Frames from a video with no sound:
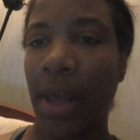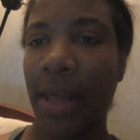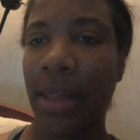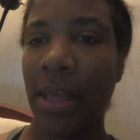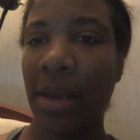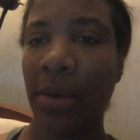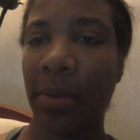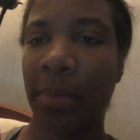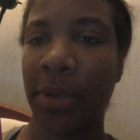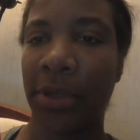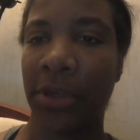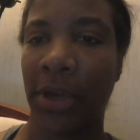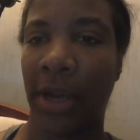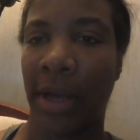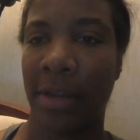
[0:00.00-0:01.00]
I think it'll be
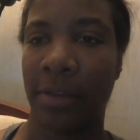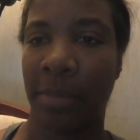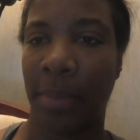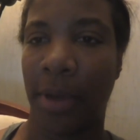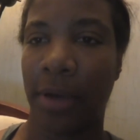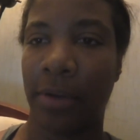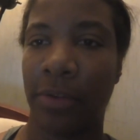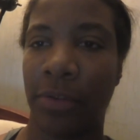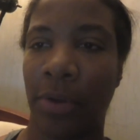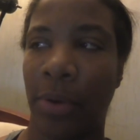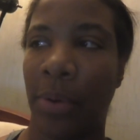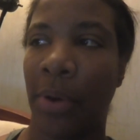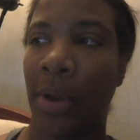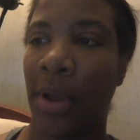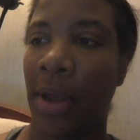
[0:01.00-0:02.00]
July's box.
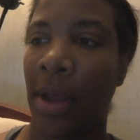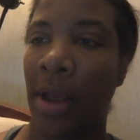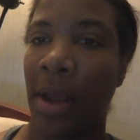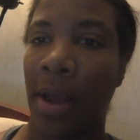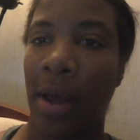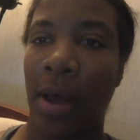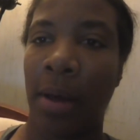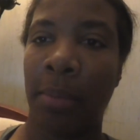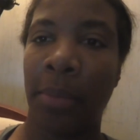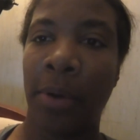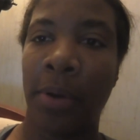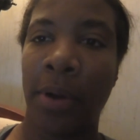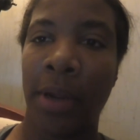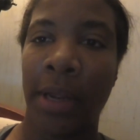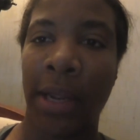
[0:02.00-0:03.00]
So I'm
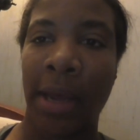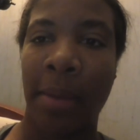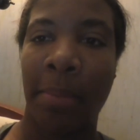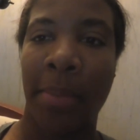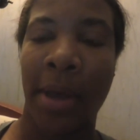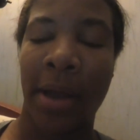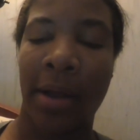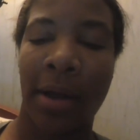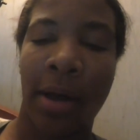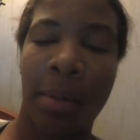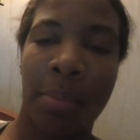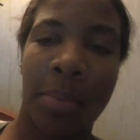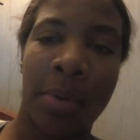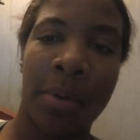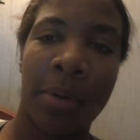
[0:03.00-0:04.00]
going to get back
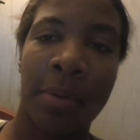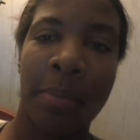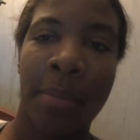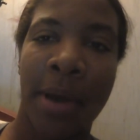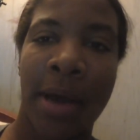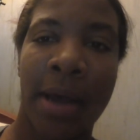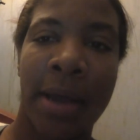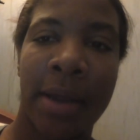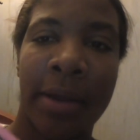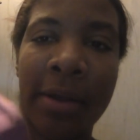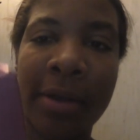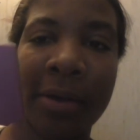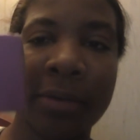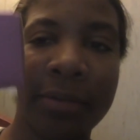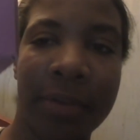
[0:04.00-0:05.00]
up on my
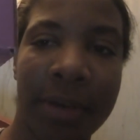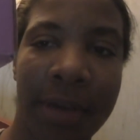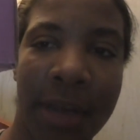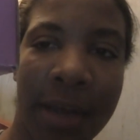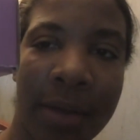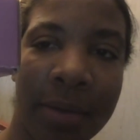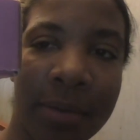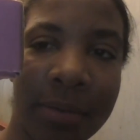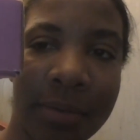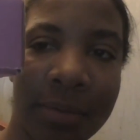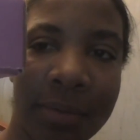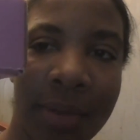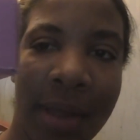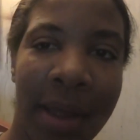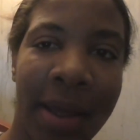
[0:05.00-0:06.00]
curls and
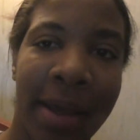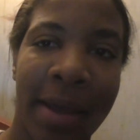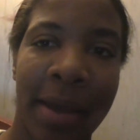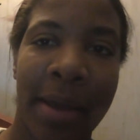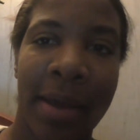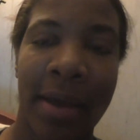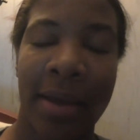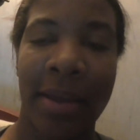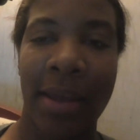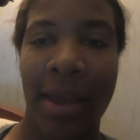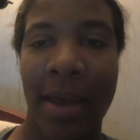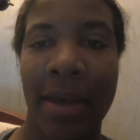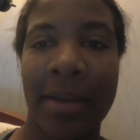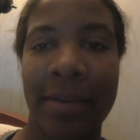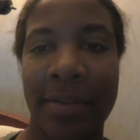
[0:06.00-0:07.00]
nails.
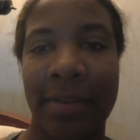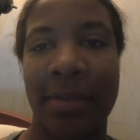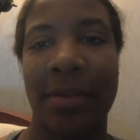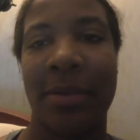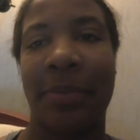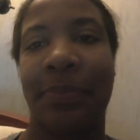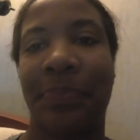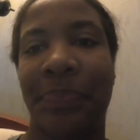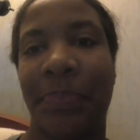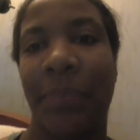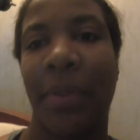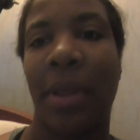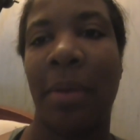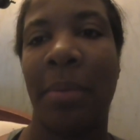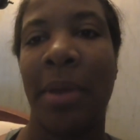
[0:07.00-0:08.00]
Yes,
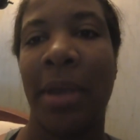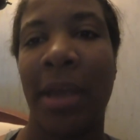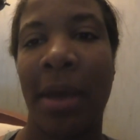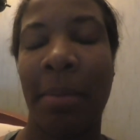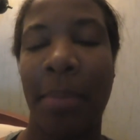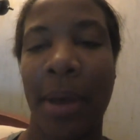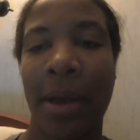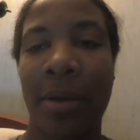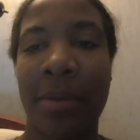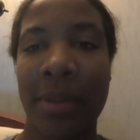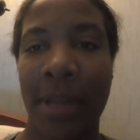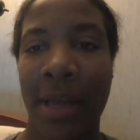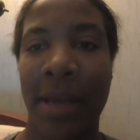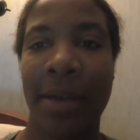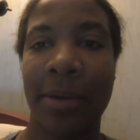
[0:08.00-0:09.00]
I'm going to get back
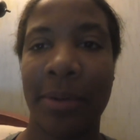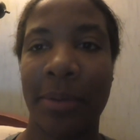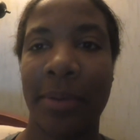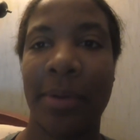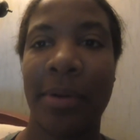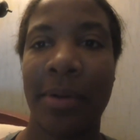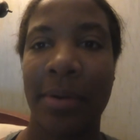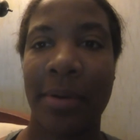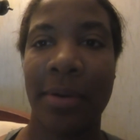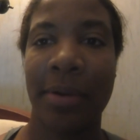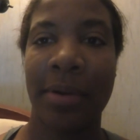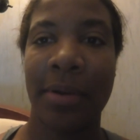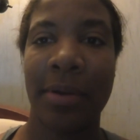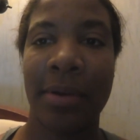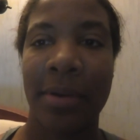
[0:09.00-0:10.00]
on that.
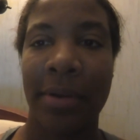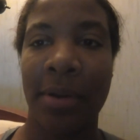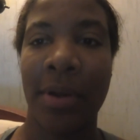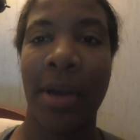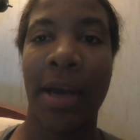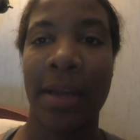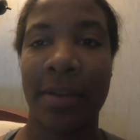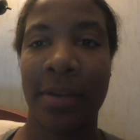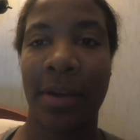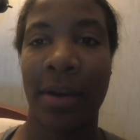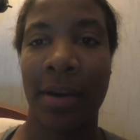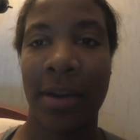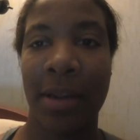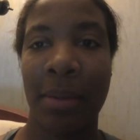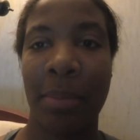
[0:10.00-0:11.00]
You guys
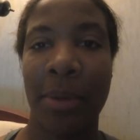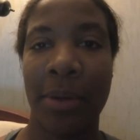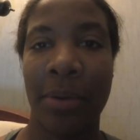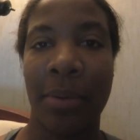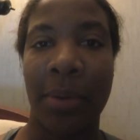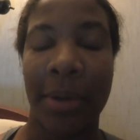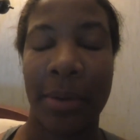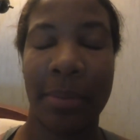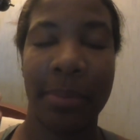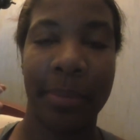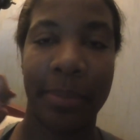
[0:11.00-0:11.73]
got to keep me to it.